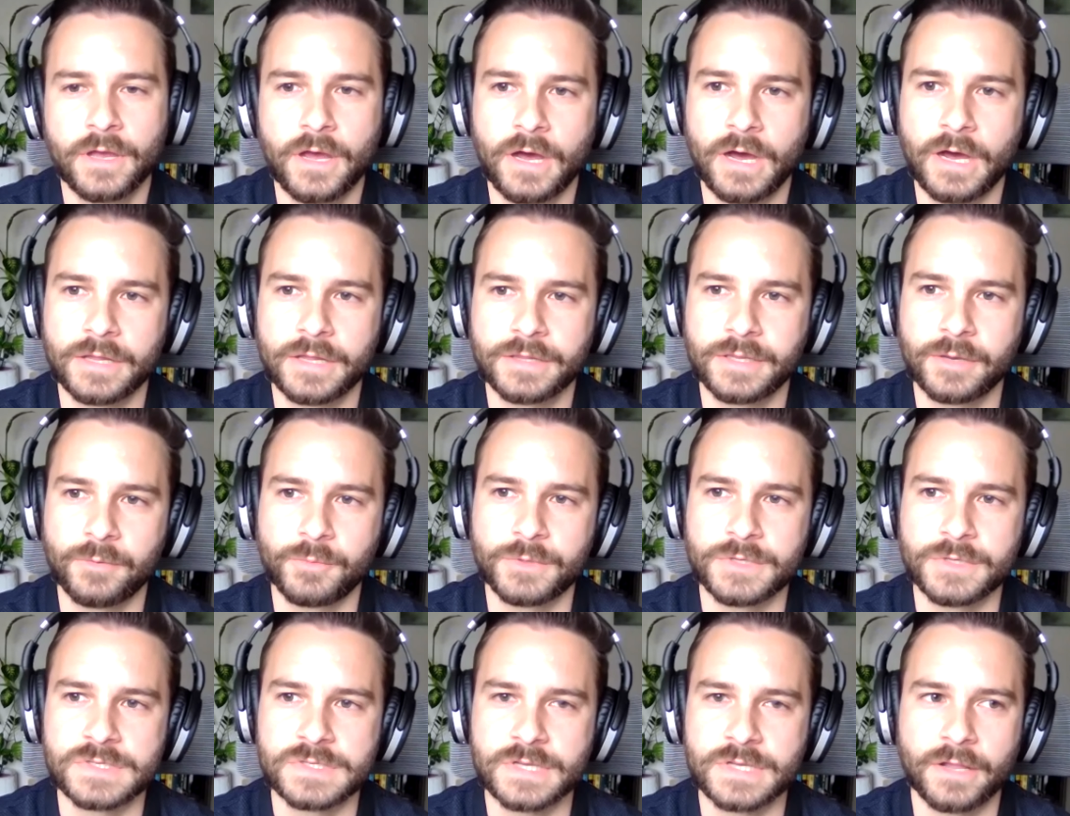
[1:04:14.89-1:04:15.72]
that
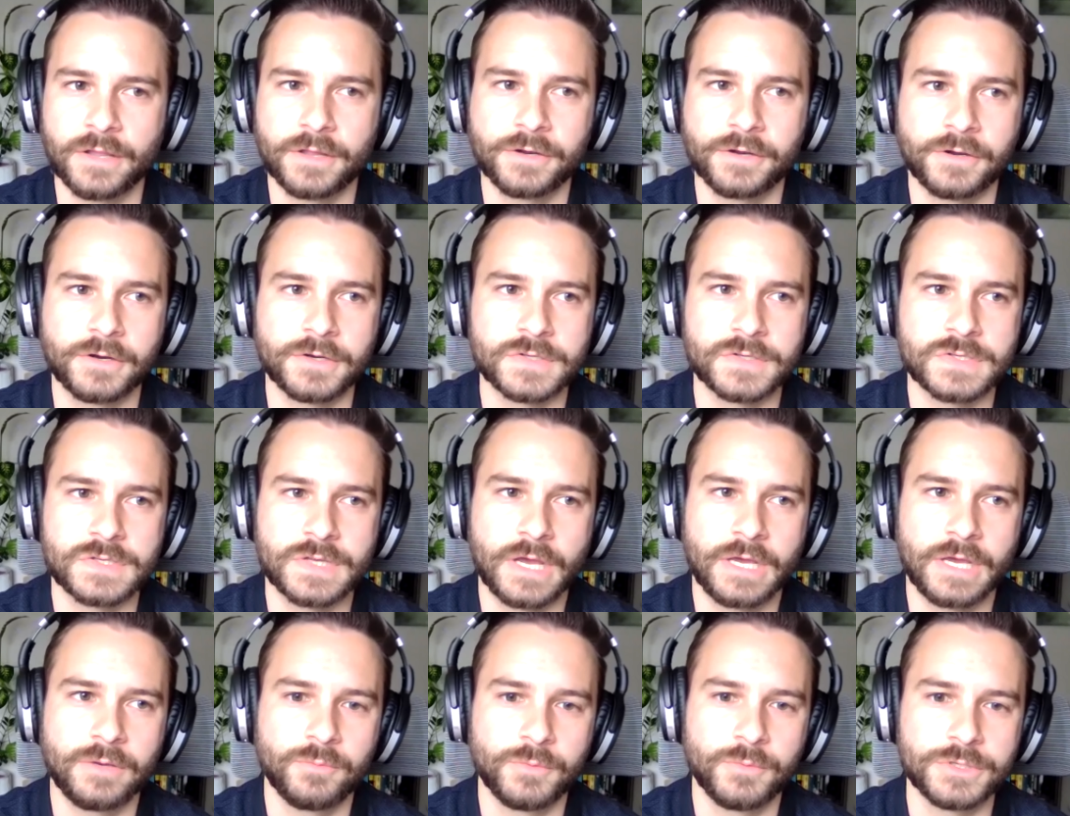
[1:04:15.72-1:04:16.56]
we sell on our
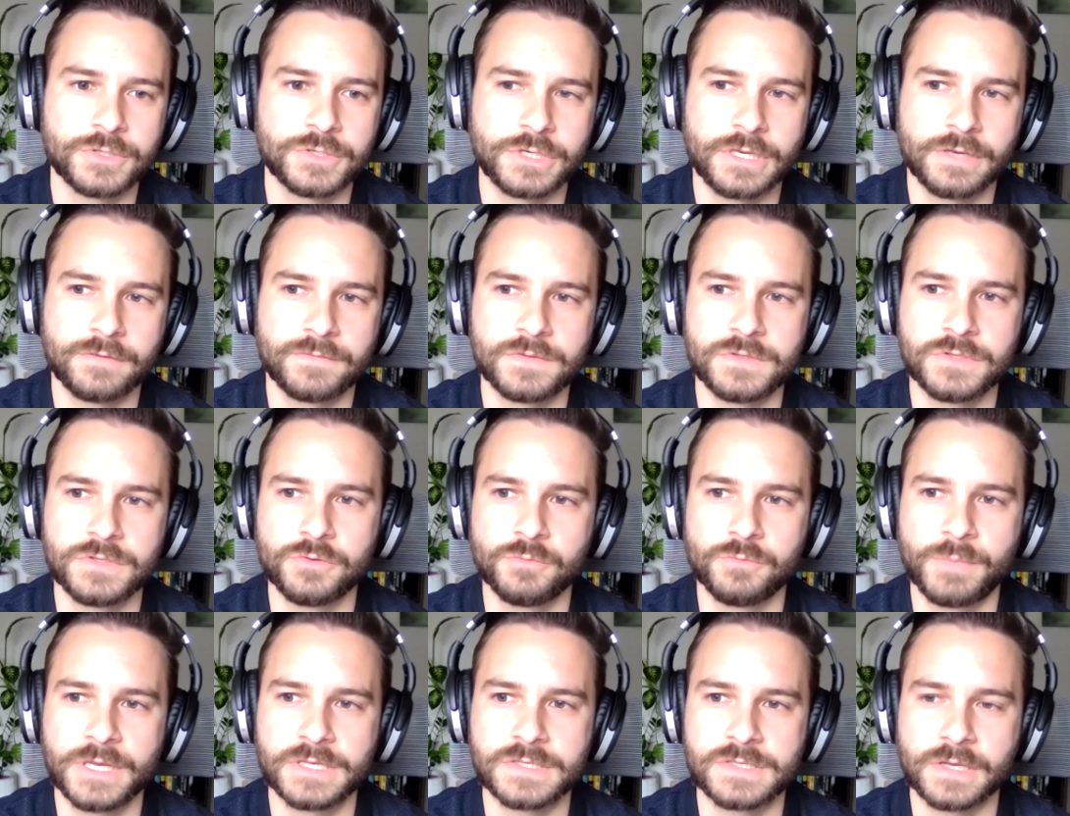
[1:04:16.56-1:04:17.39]
site, which gives
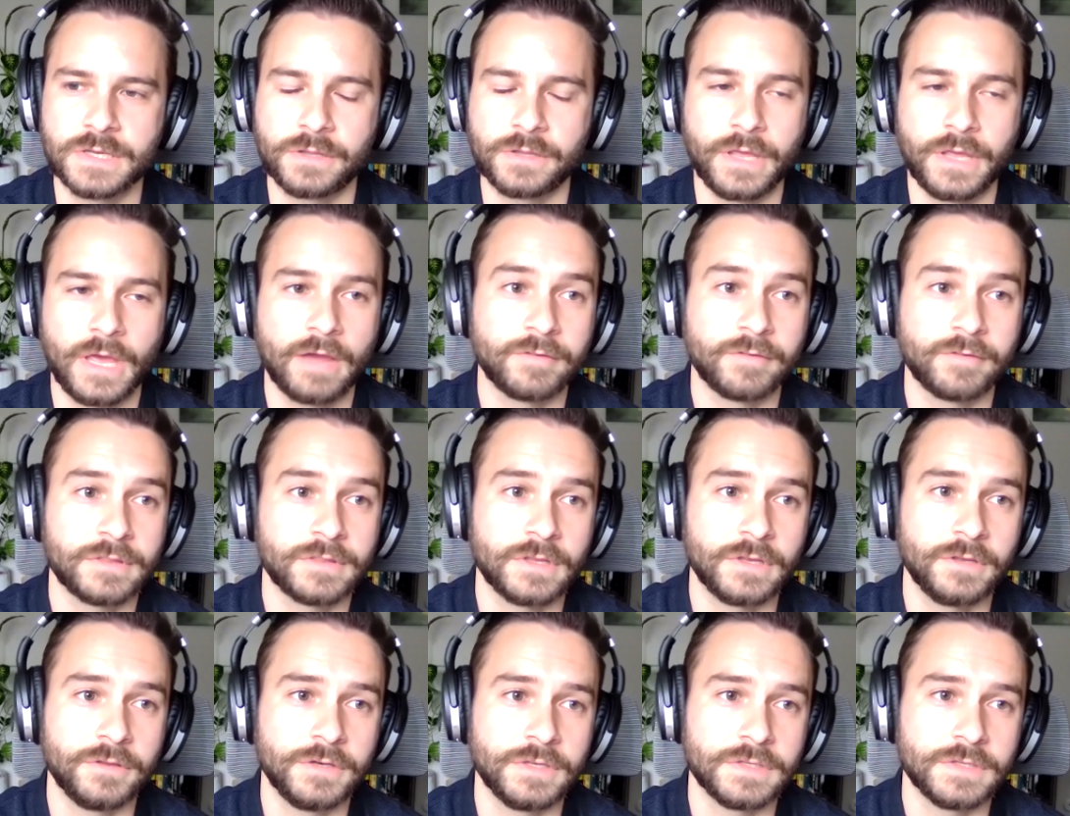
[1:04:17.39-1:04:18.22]
you basically
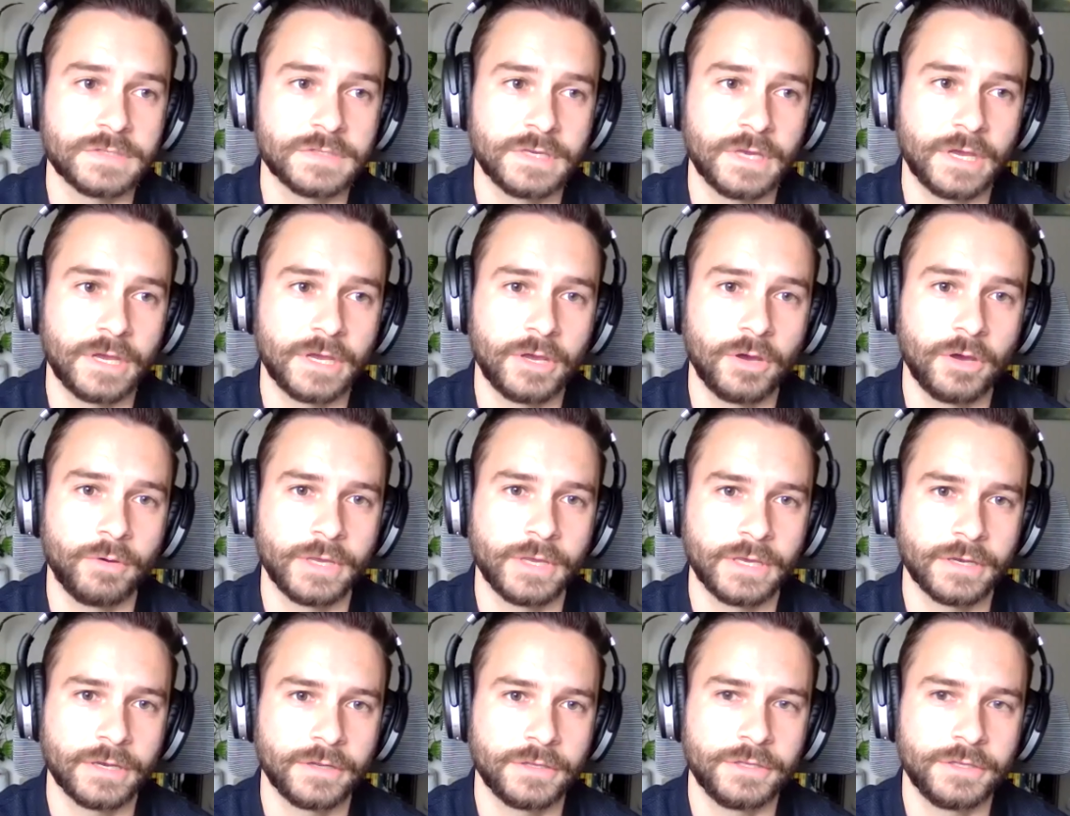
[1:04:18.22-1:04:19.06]
everything you need to get
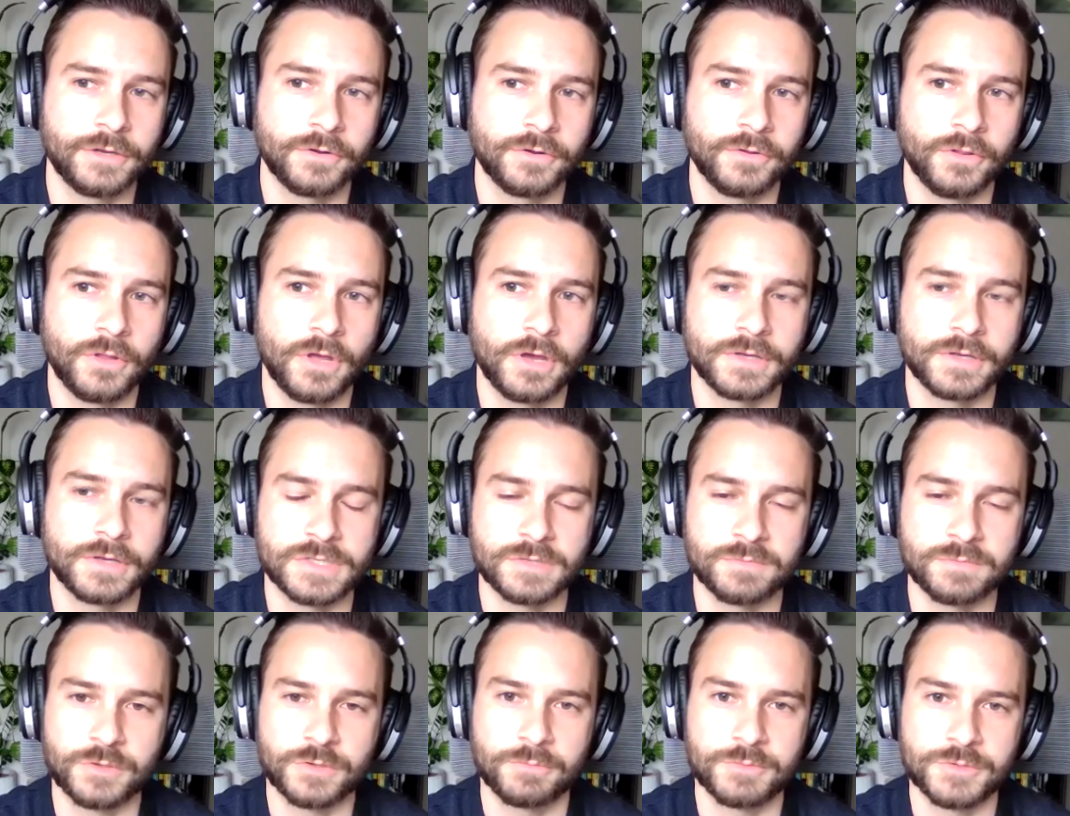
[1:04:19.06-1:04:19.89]
going in a year-long
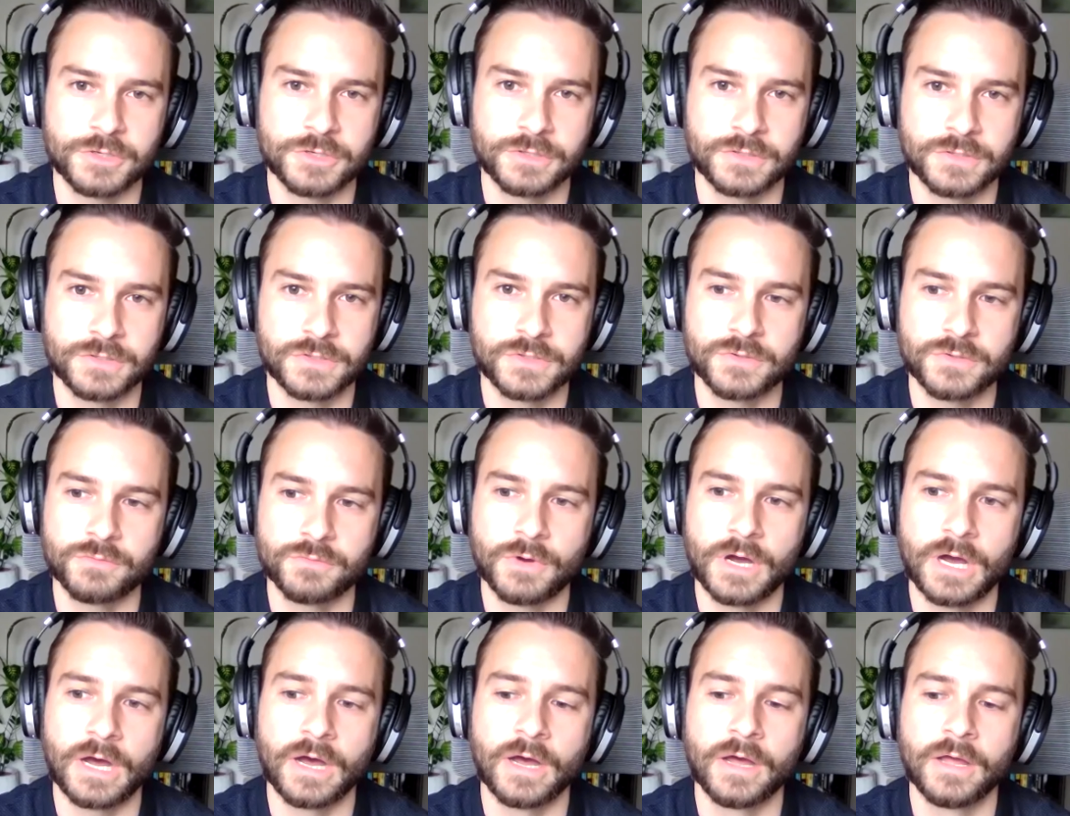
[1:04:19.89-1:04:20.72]
subscription
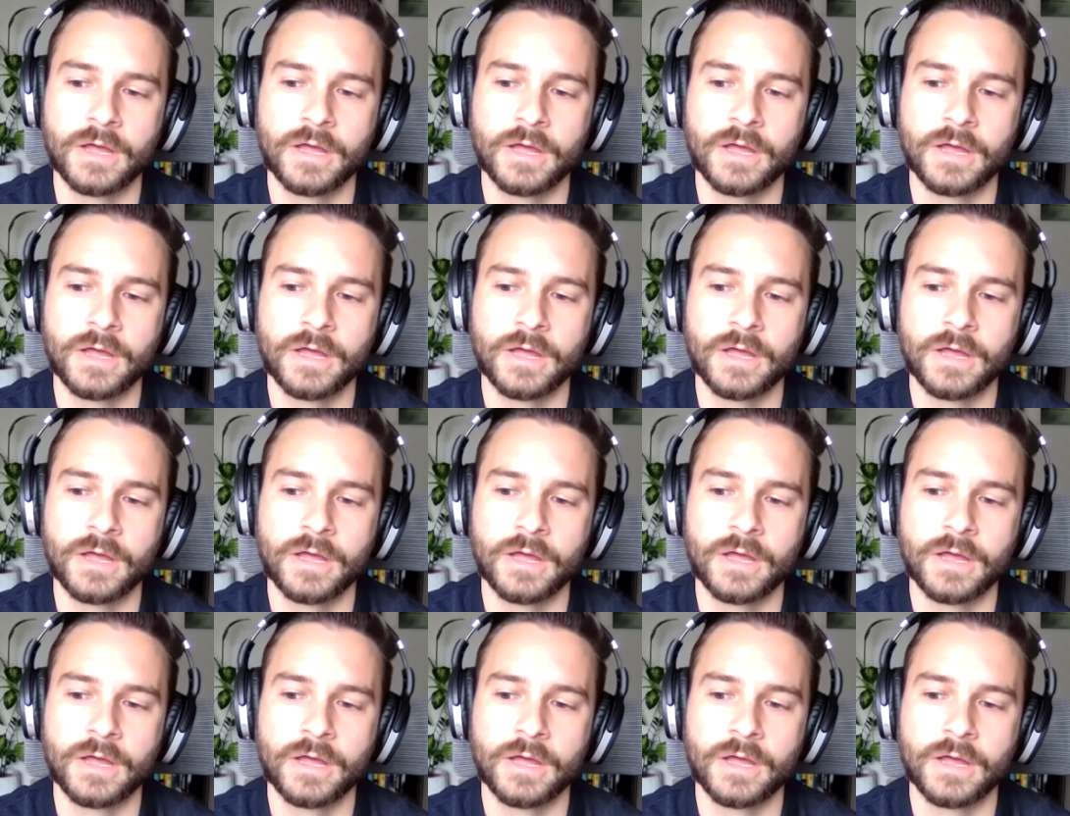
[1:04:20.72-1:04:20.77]
to